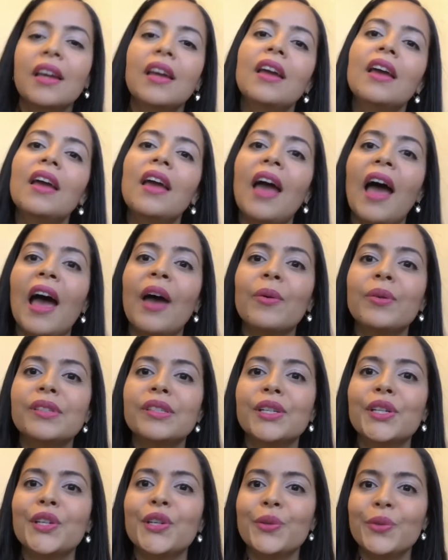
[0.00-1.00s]
I was in
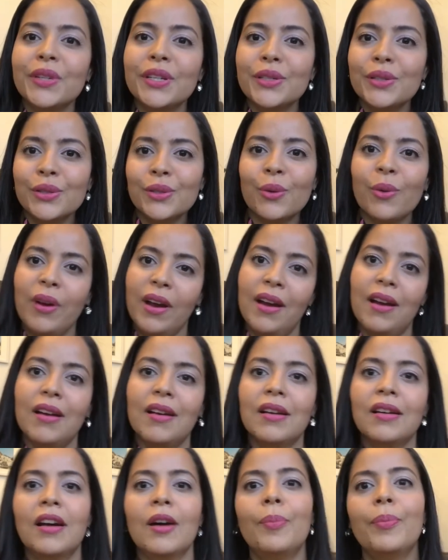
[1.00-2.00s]
Union Square, a
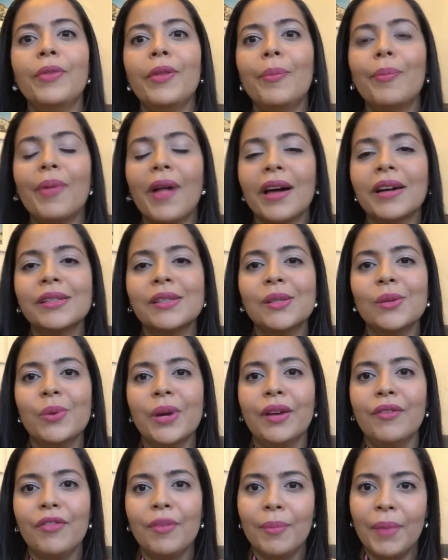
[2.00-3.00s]
couple of blocks away from
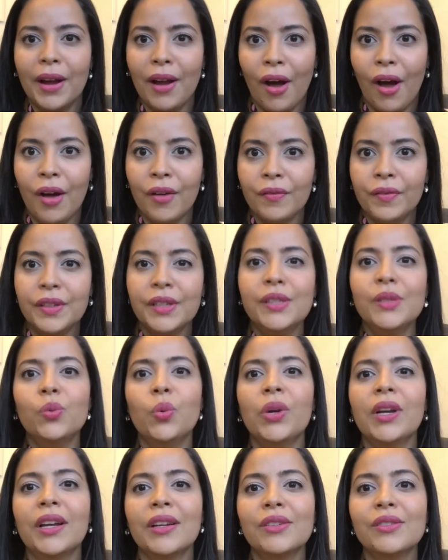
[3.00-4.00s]
my office, when I
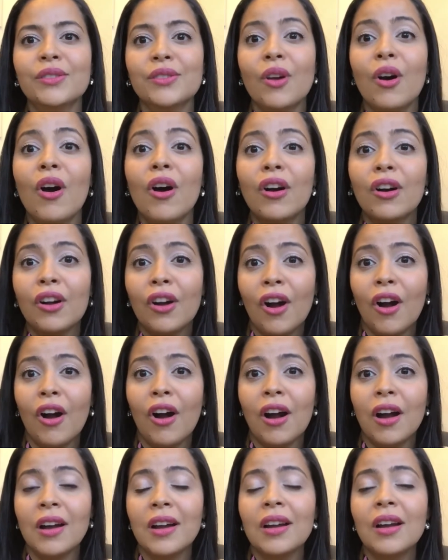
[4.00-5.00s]
saw a car
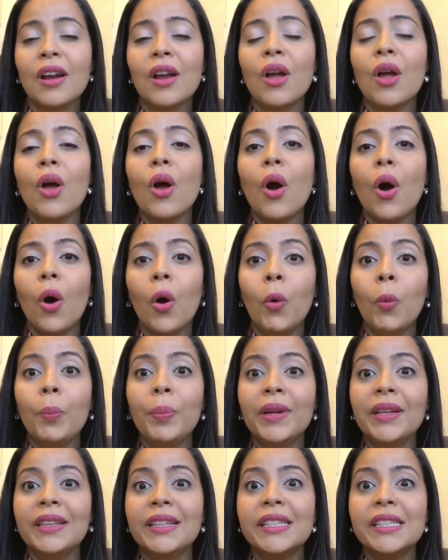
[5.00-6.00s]
open
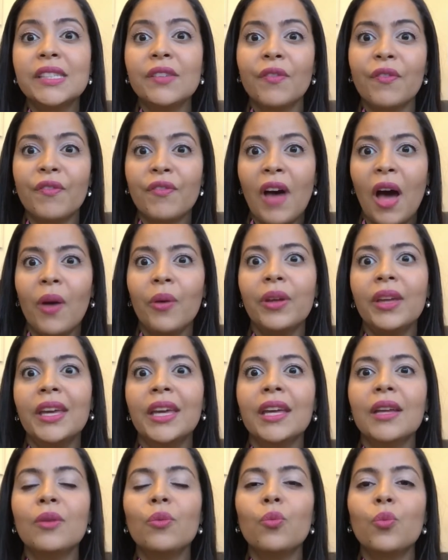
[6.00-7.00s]
these falcon
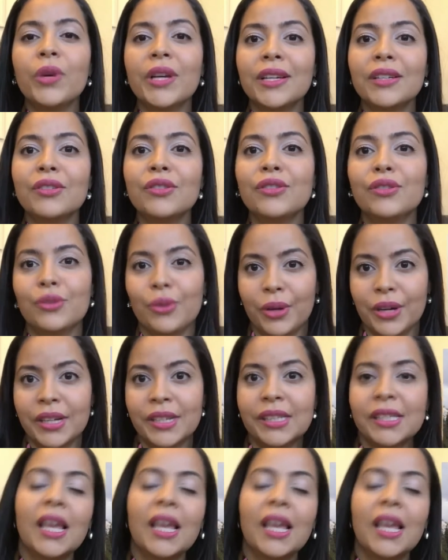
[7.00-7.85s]
wing doors.